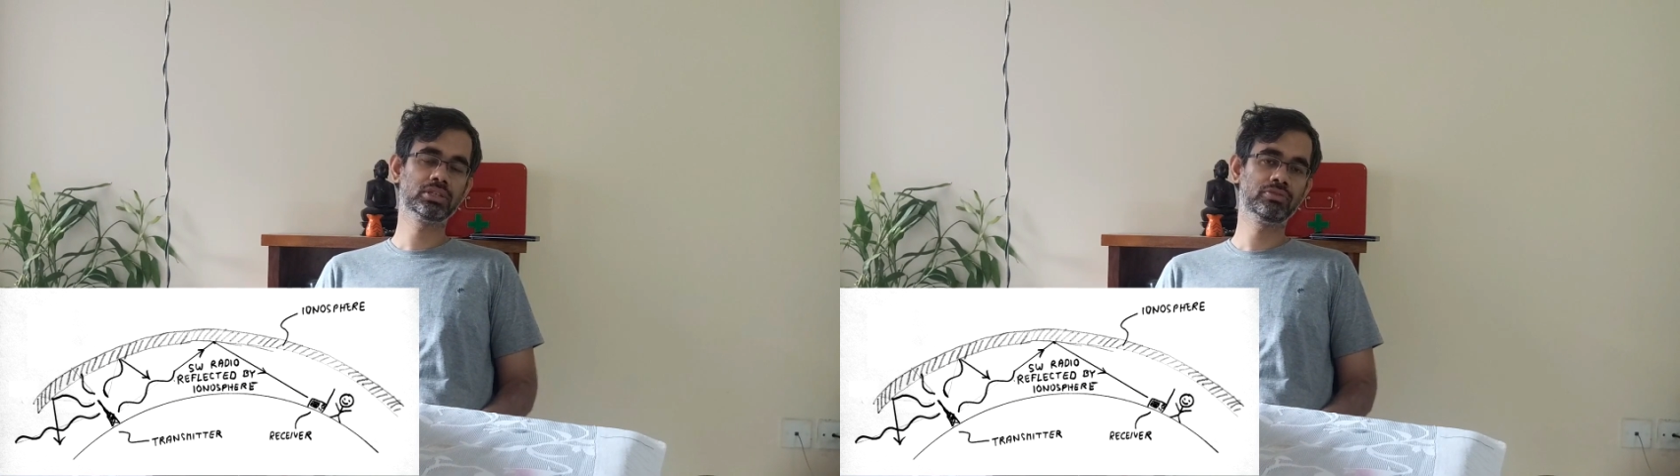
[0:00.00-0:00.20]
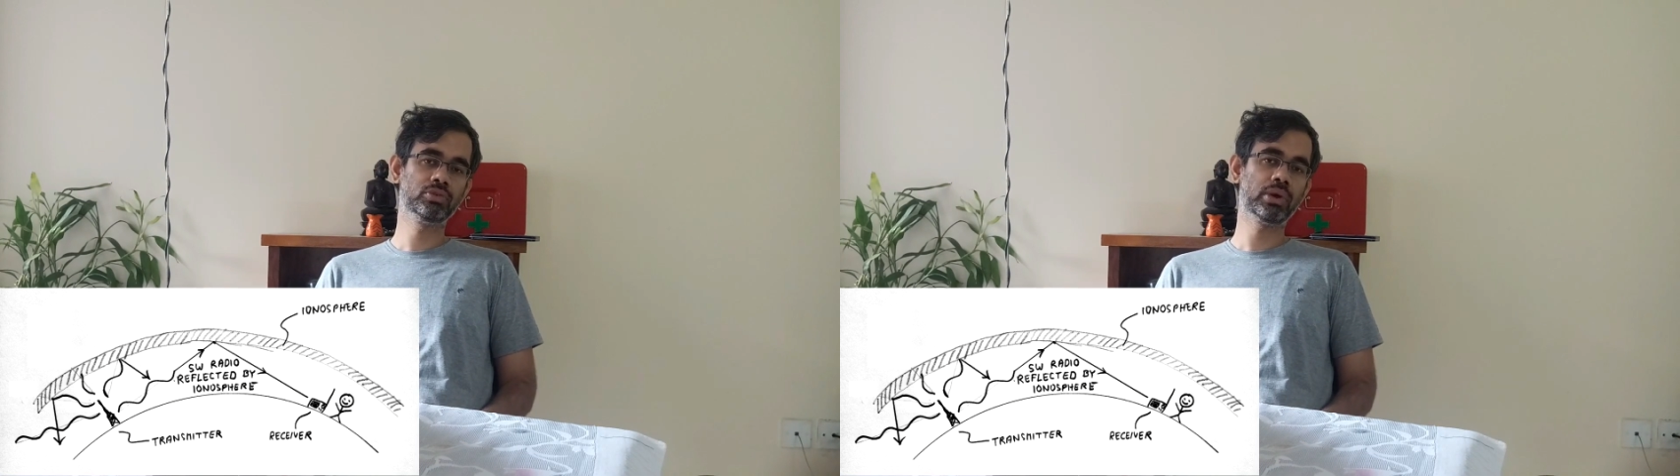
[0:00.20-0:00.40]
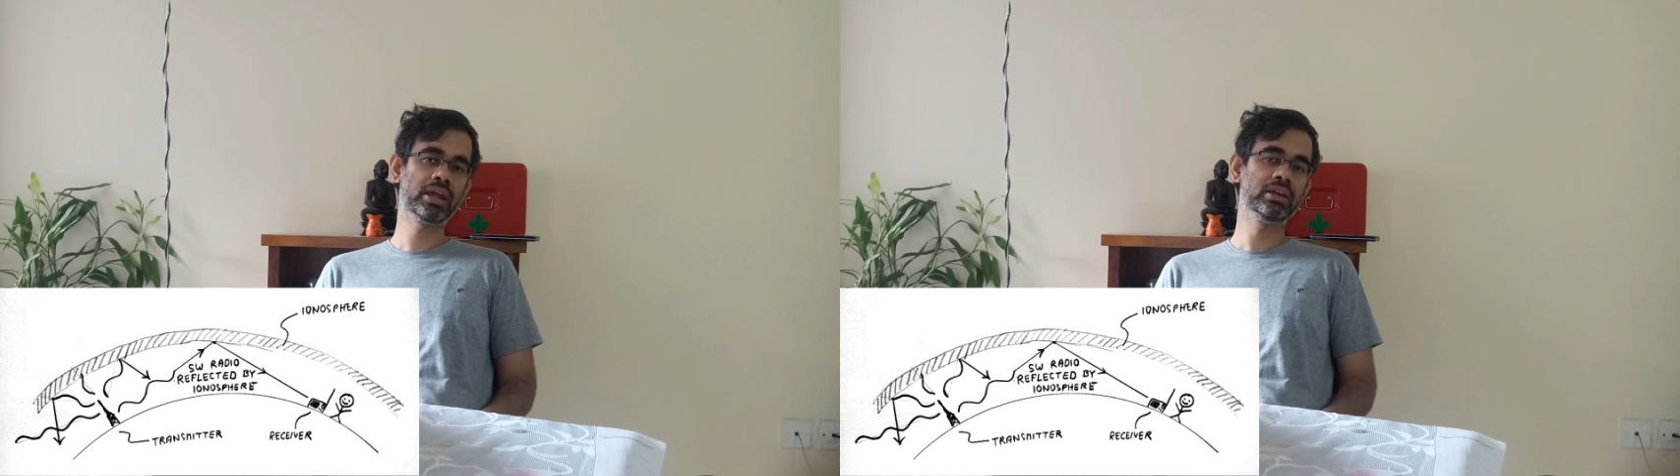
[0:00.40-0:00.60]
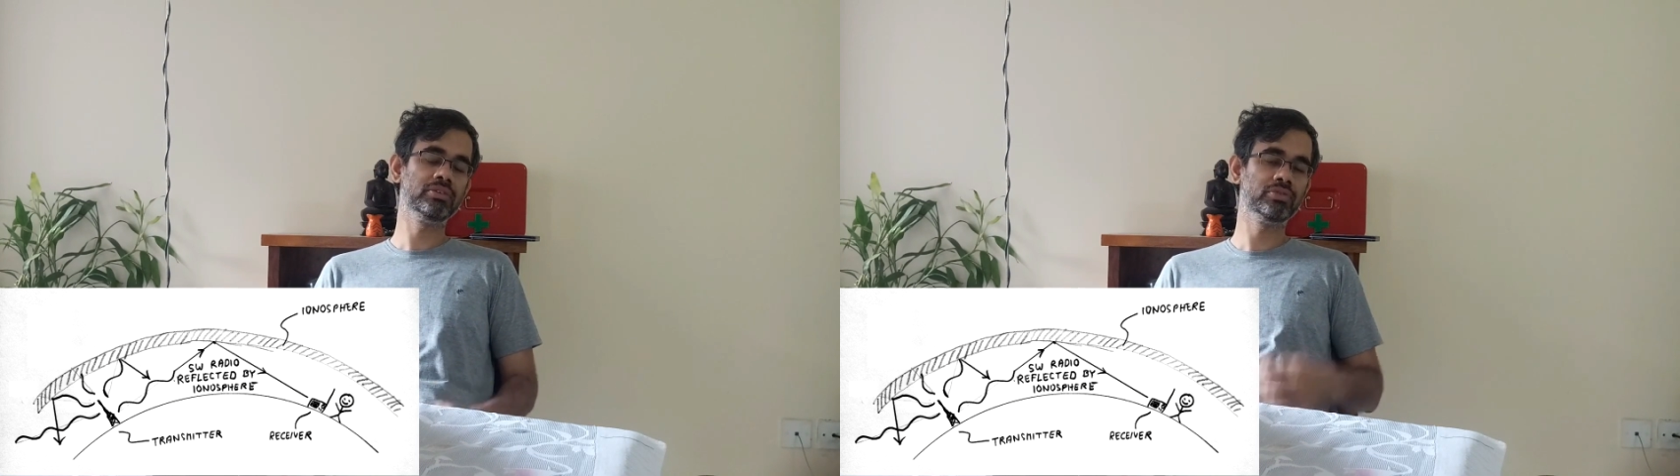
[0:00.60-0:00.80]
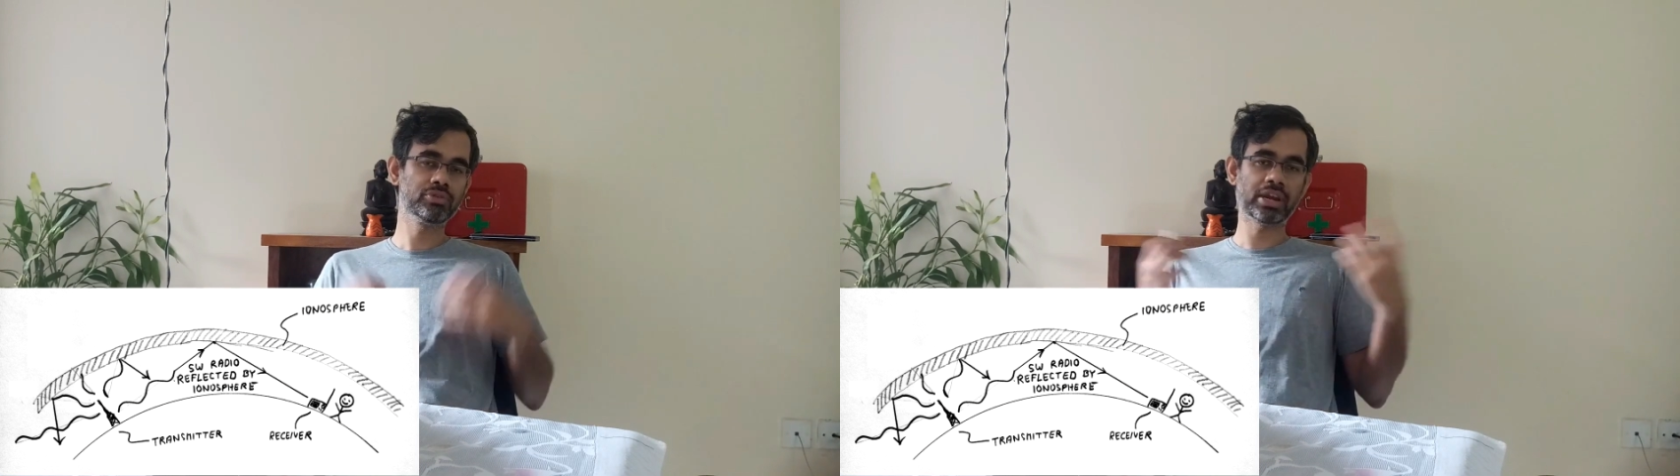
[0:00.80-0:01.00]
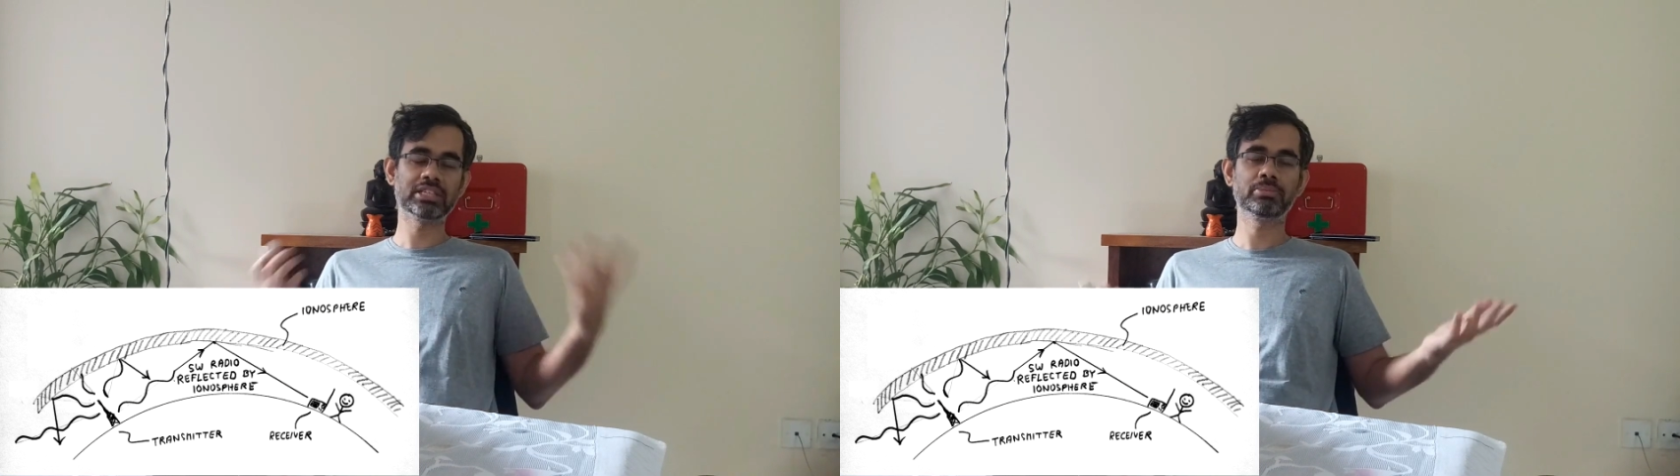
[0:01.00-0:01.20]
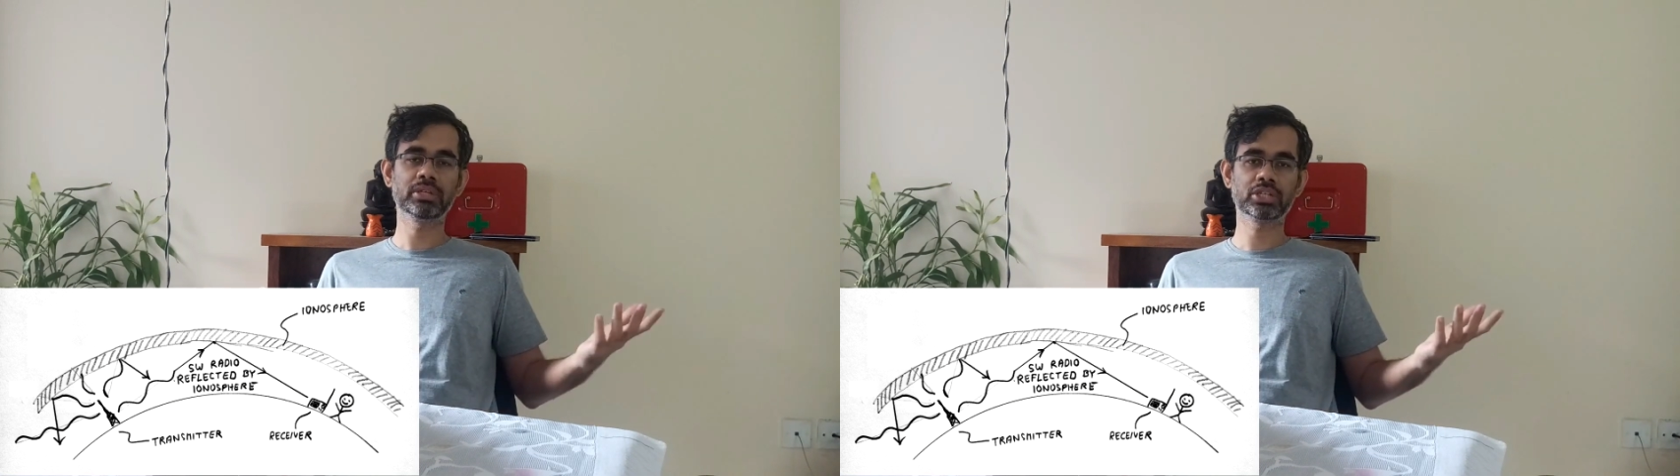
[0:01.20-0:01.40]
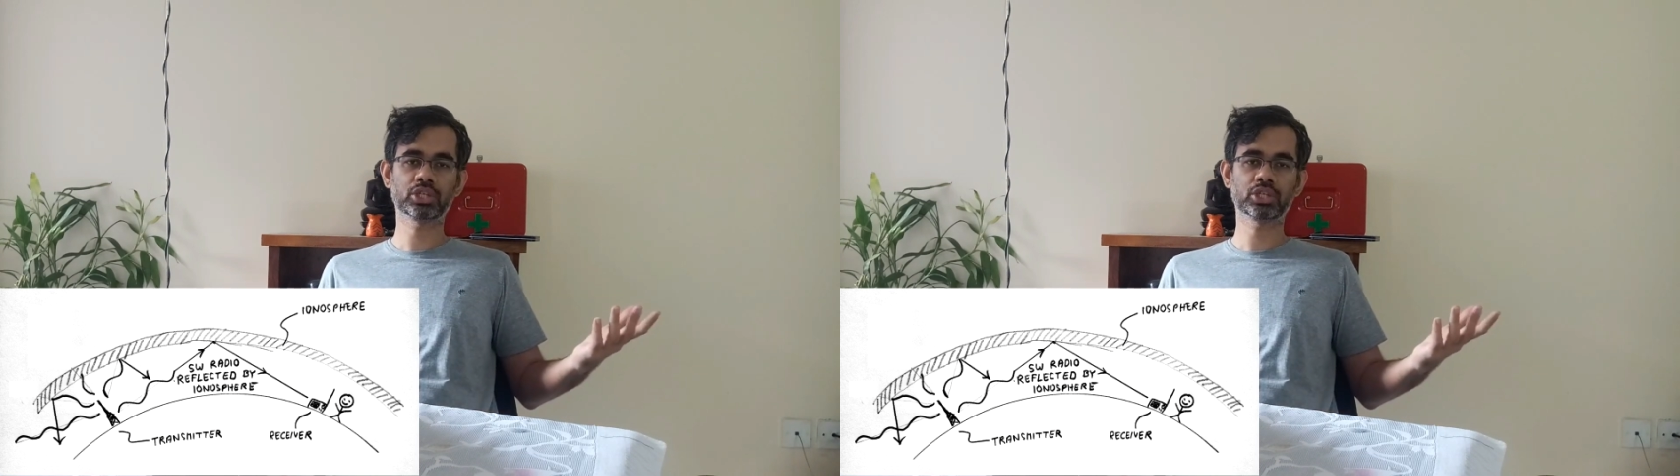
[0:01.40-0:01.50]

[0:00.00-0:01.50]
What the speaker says: if you transmit a